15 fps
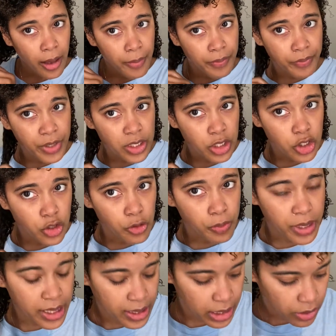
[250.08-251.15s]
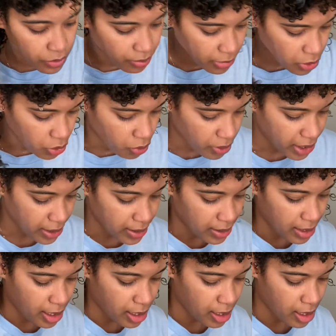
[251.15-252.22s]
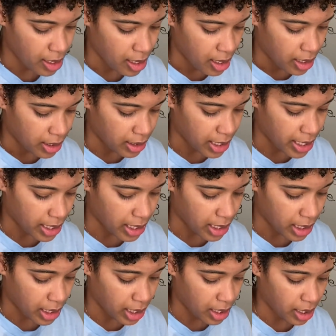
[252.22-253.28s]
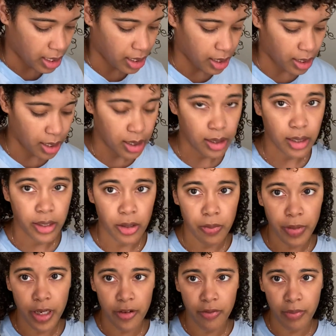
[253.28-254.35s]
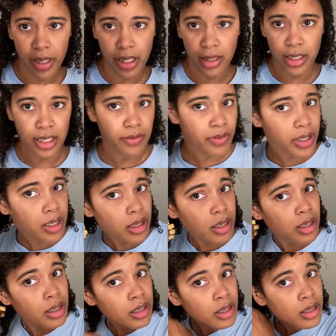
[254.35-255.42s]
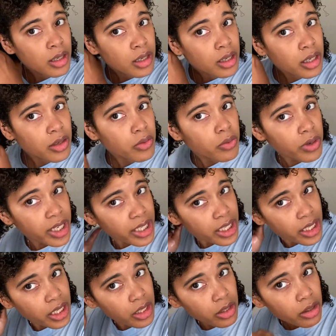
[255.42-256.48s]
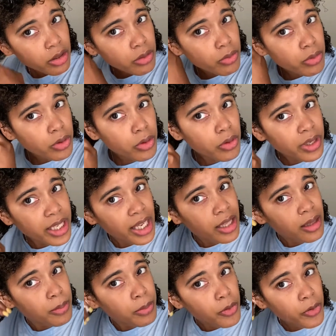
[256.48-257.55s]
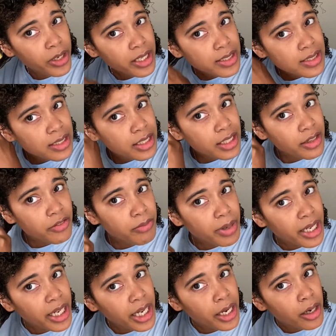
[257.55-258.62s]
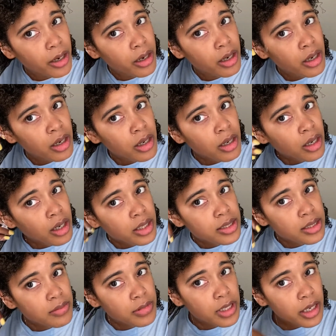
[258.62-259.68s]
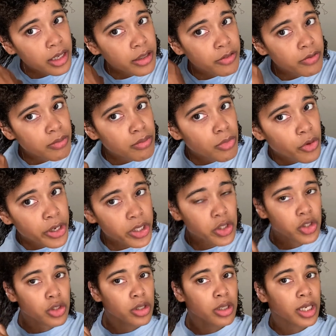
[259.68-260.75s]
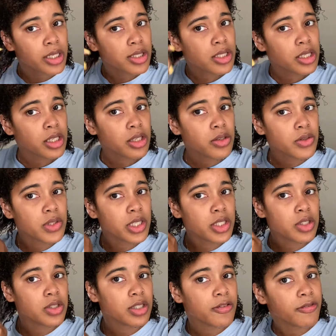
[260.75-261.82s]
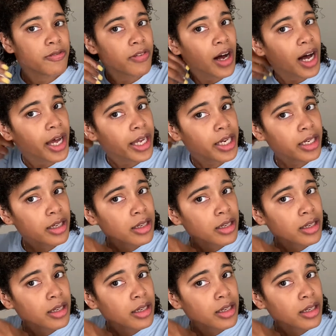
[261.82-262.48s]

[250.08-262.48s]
into 2 pieces from the twist, taking a little bit of my leave-in and raking it through. Again, the point is to give my hair some kind of moisture, not to use it to define.